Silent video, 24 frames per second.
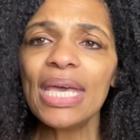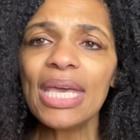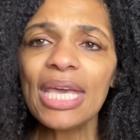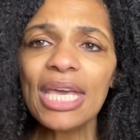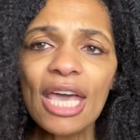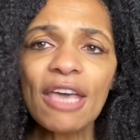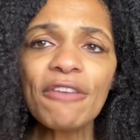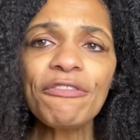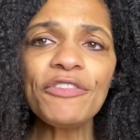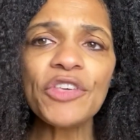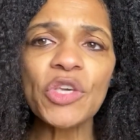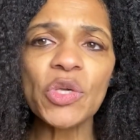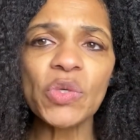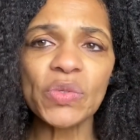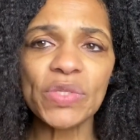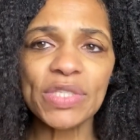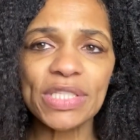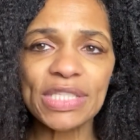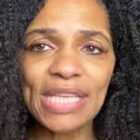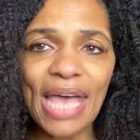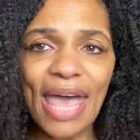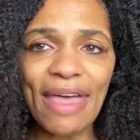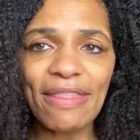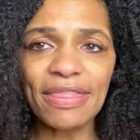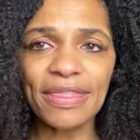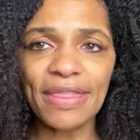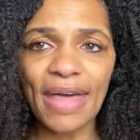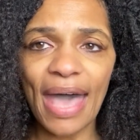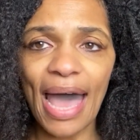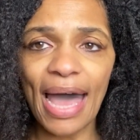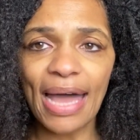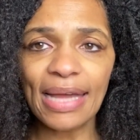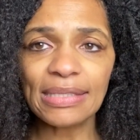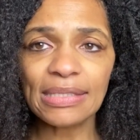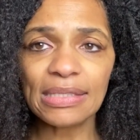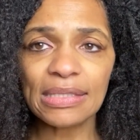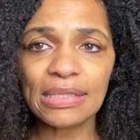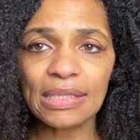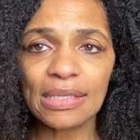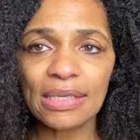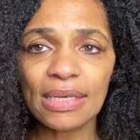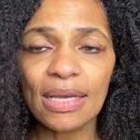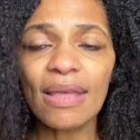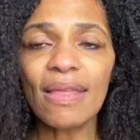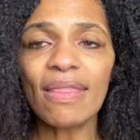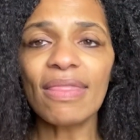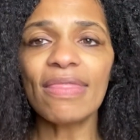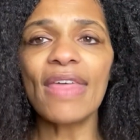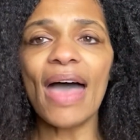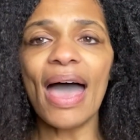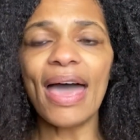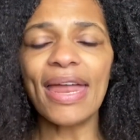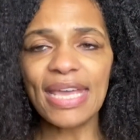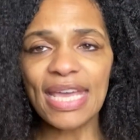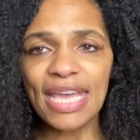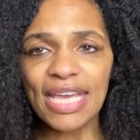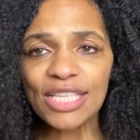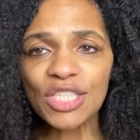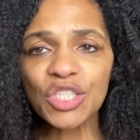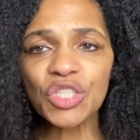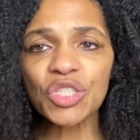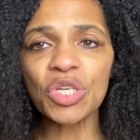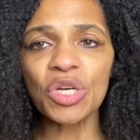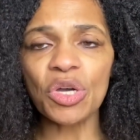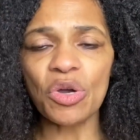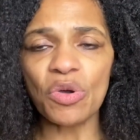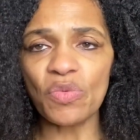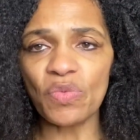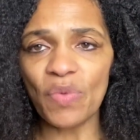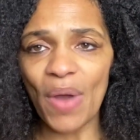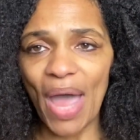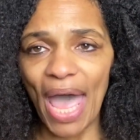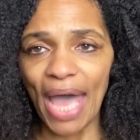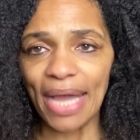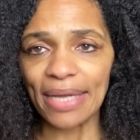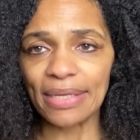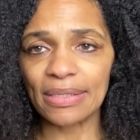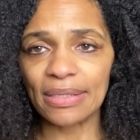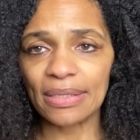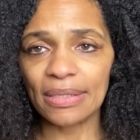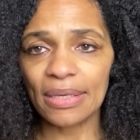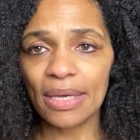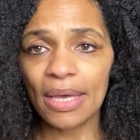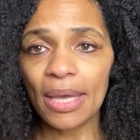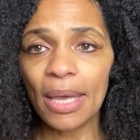If you said that, that is correct.